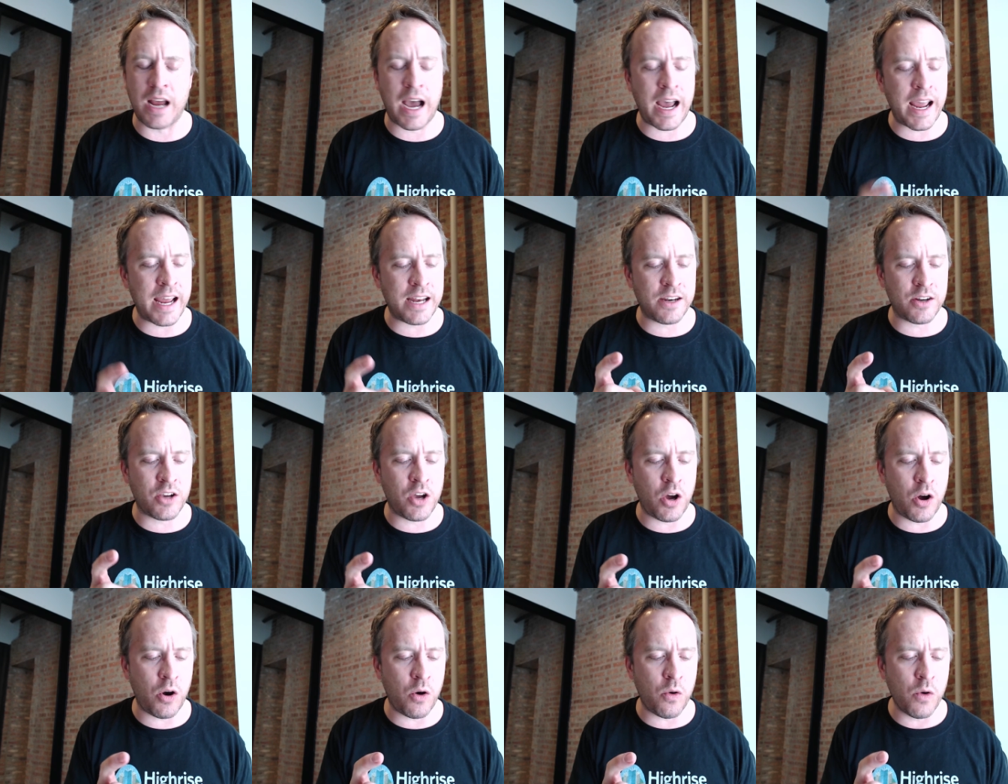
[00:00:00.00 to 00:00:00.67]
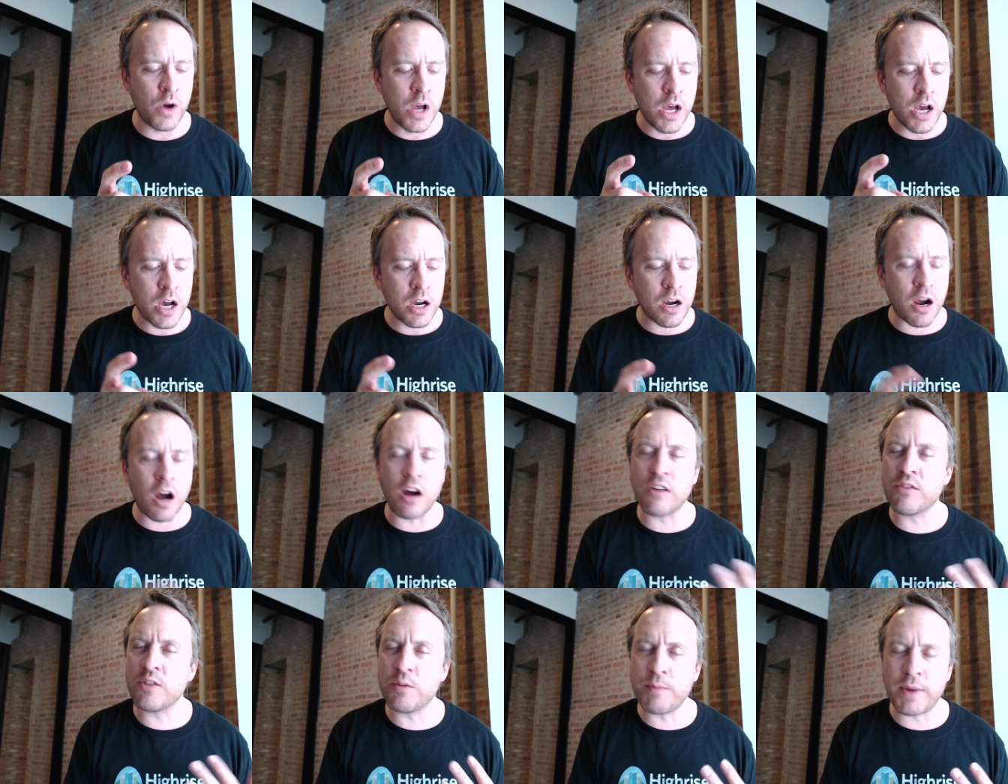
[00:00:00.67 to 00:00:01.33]
I had to go
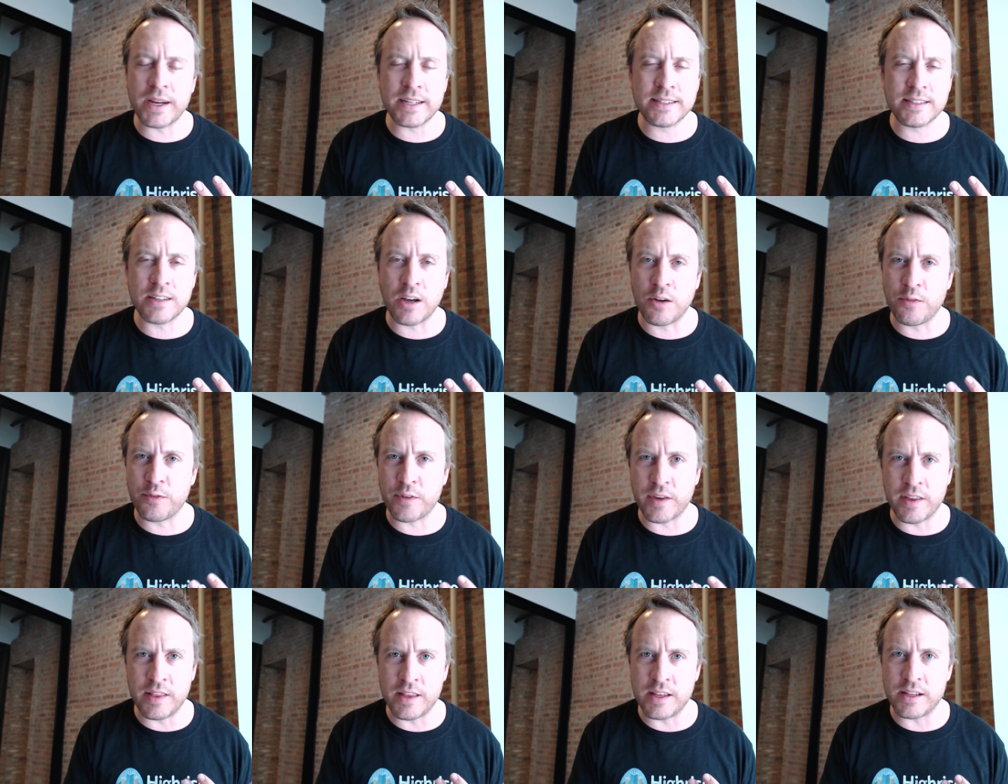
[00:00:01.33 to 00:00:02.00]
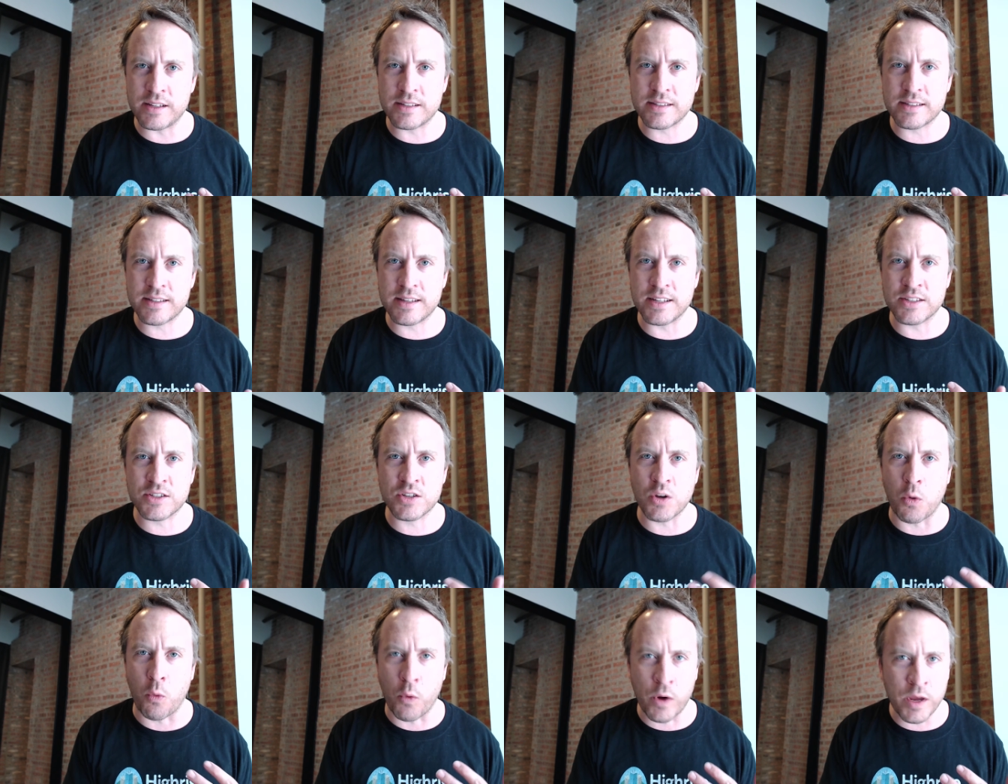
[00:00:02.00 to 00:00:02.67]
cover myself in this
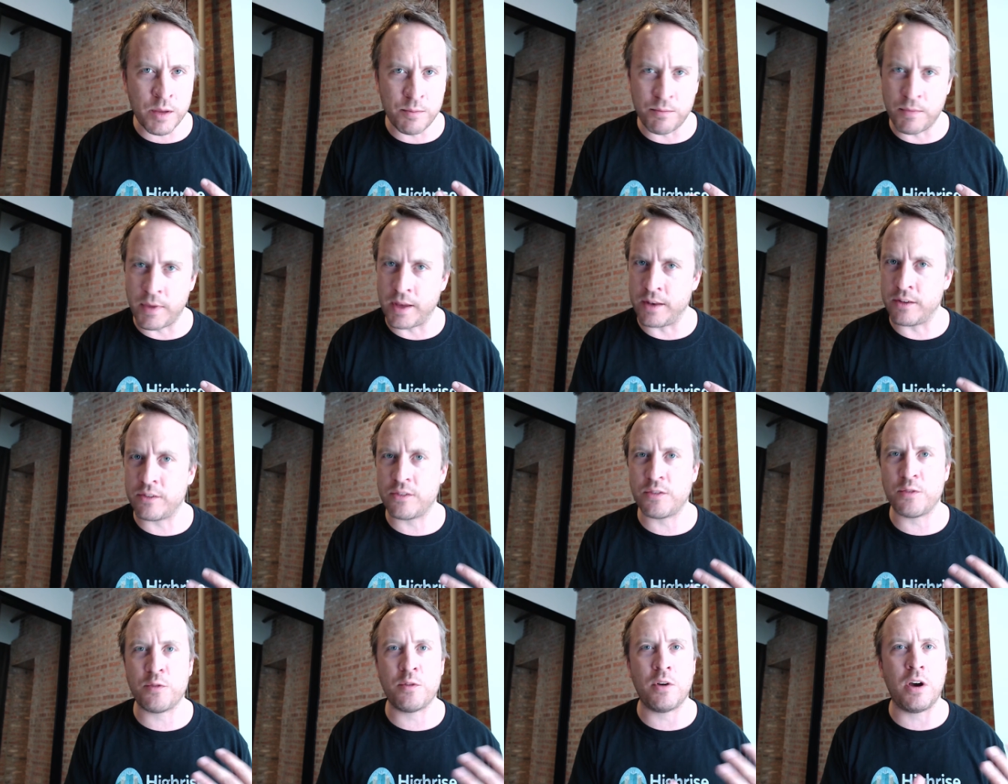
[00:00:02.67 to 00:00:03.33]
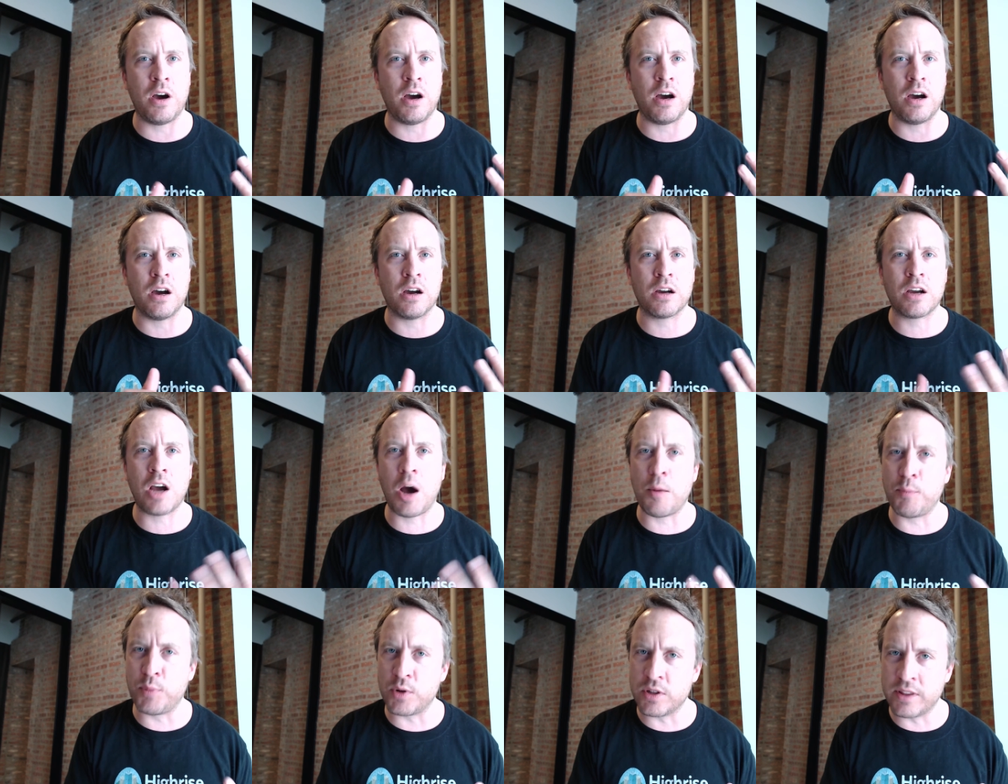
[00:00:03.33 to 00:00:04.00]
this ointment uh, a
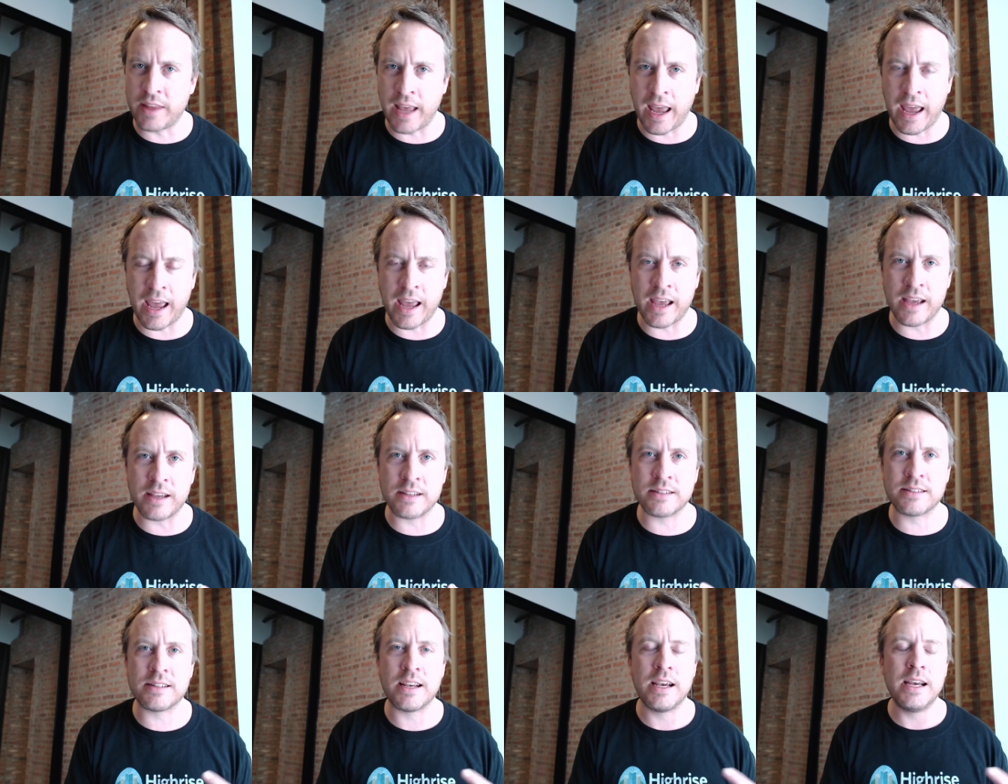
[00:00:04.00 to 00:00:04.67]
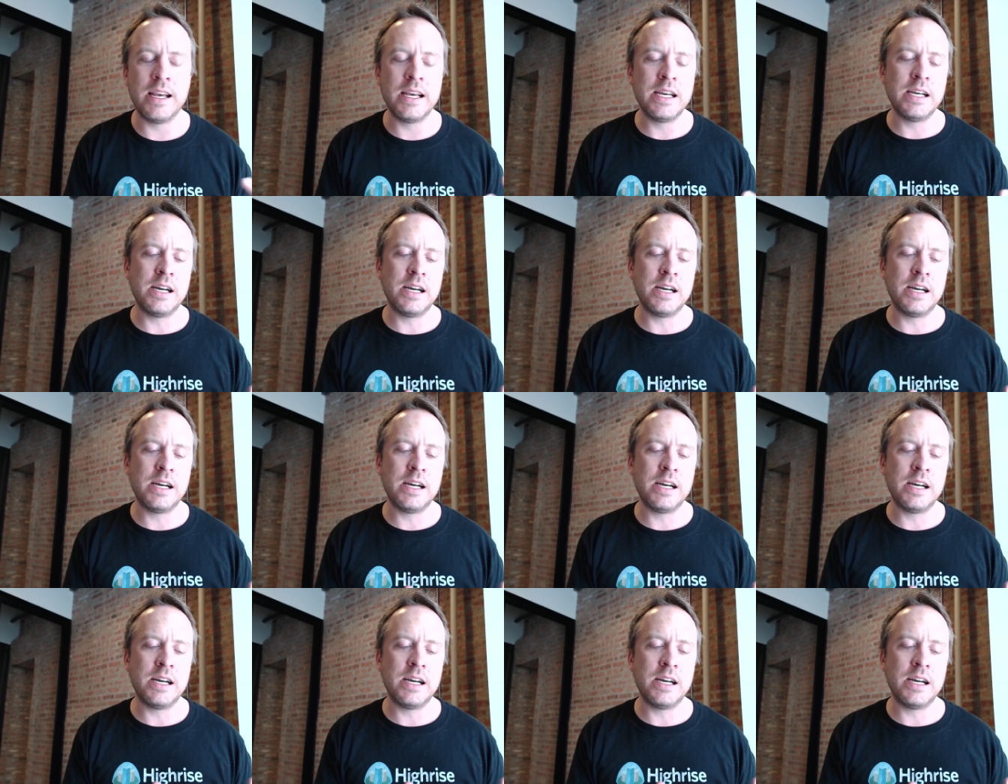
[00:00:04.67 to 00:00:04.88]
couple days